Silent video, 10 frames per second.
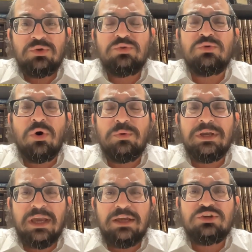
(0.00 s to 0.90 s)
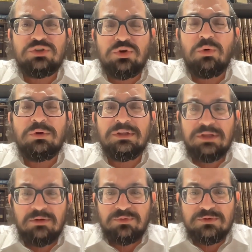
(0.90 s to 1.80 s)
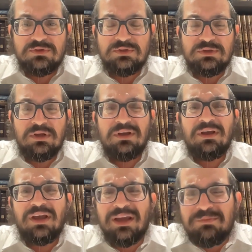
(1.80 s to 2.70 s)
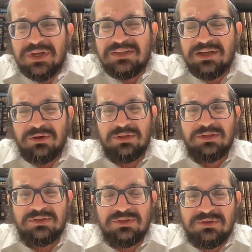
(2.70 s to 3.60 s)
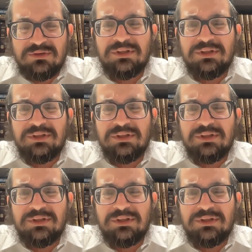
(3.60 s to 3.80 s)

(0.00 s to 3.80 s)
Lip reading: You go engage in your own endeavors and mix out of this.